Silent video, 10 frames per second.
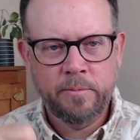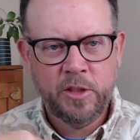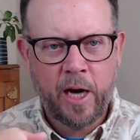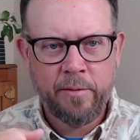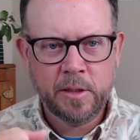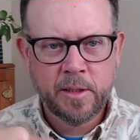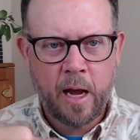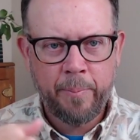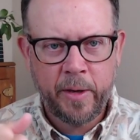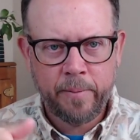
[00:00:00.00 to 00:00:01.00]

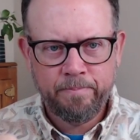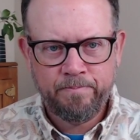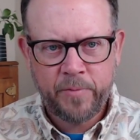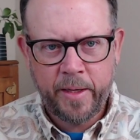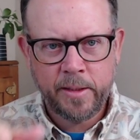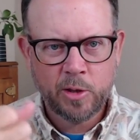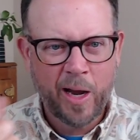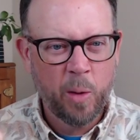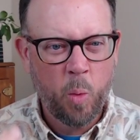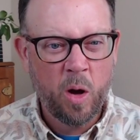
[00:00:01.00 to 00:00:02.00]
gyroscopic things so I
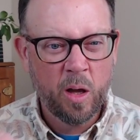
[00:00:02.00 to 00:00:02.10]
can walk